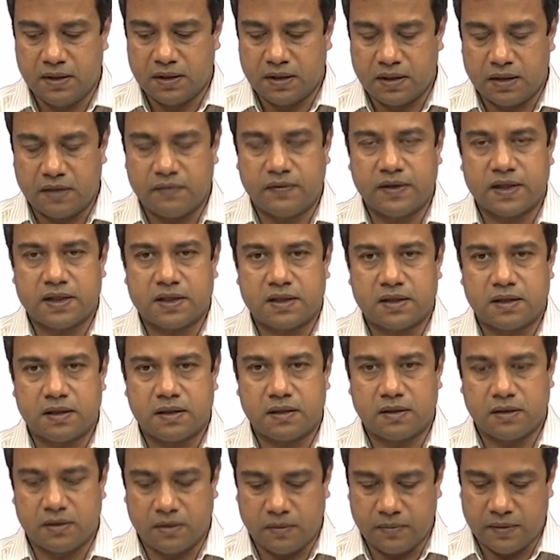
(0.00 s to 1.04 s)
Convection
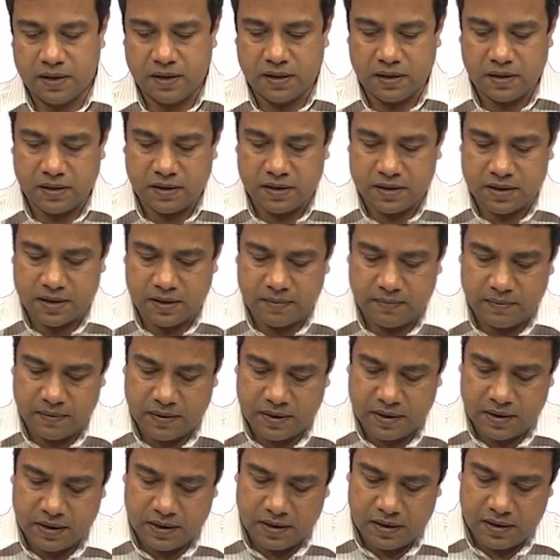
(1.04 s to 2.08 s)
dominated regime,
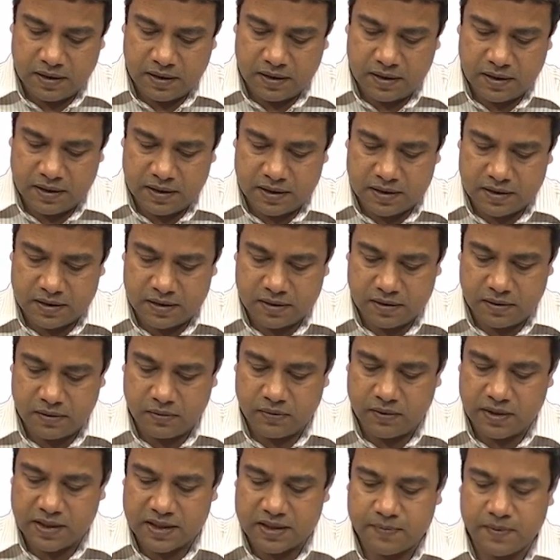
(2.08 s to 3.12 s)
this you
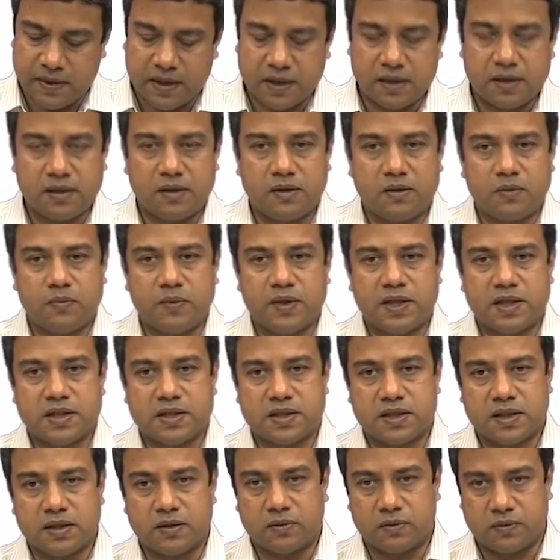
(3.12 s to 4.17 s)
would expect to be
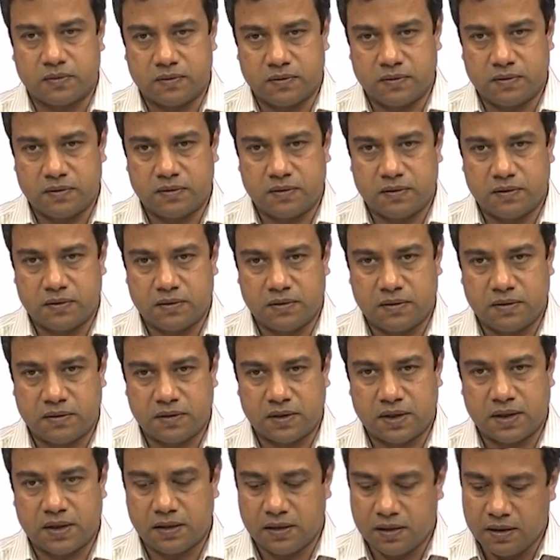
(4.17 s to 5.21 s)
0.
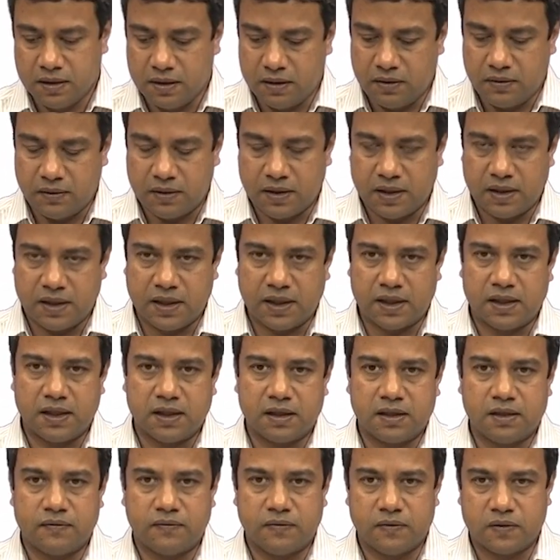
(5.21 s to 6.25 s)
You can
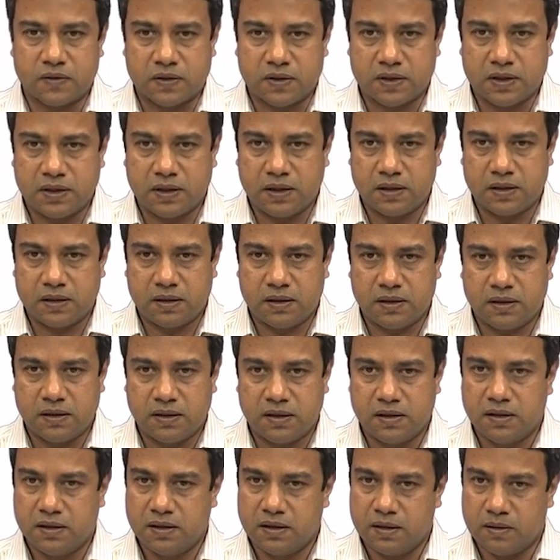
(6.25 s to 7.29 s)
neglect diffusion,
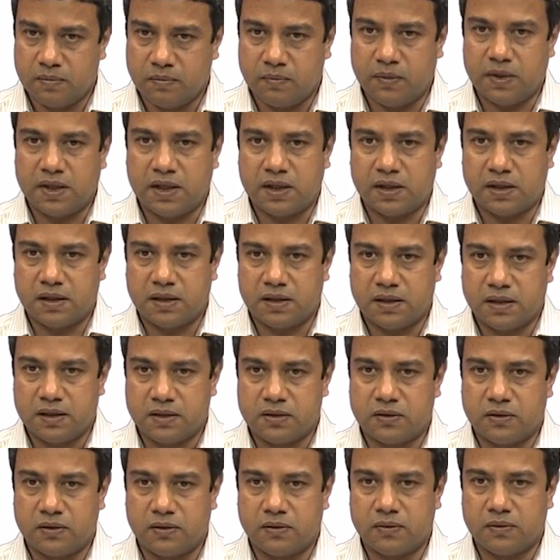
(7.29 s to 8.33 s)
but I
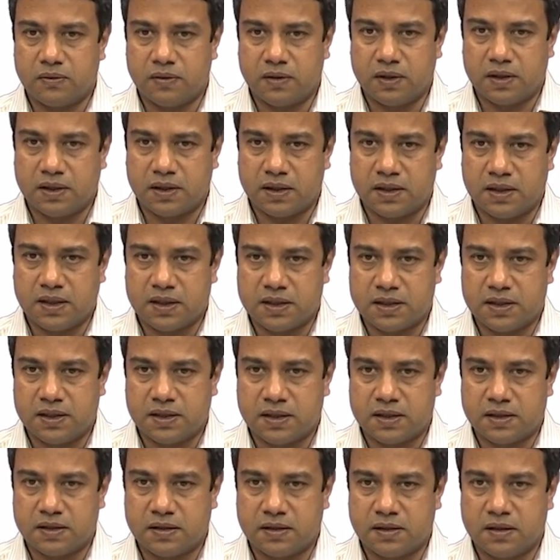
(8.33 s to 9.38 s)
showed you in the last
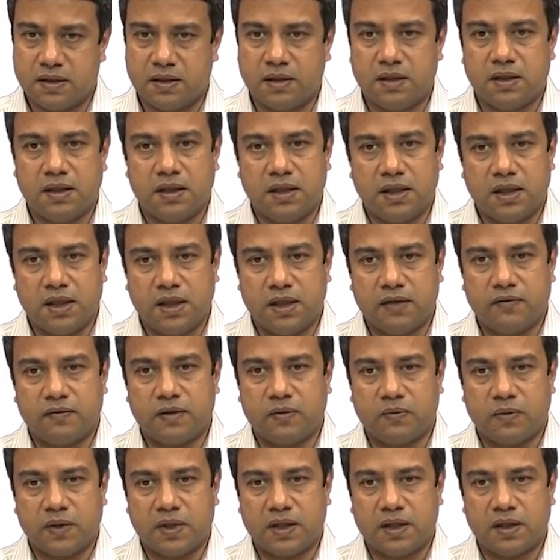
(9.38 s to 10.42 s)
lecture,
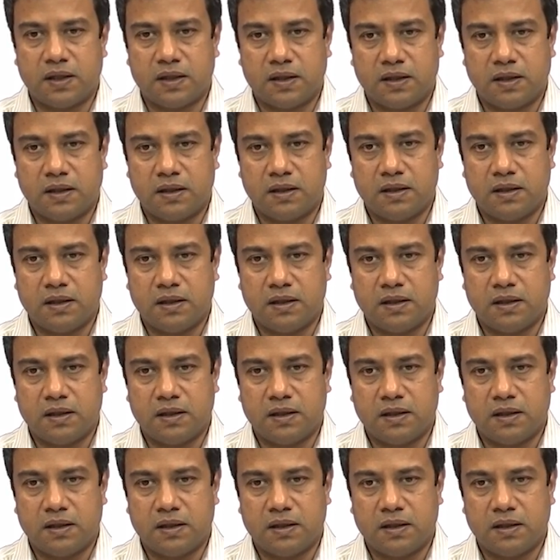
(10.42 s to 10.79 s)
even when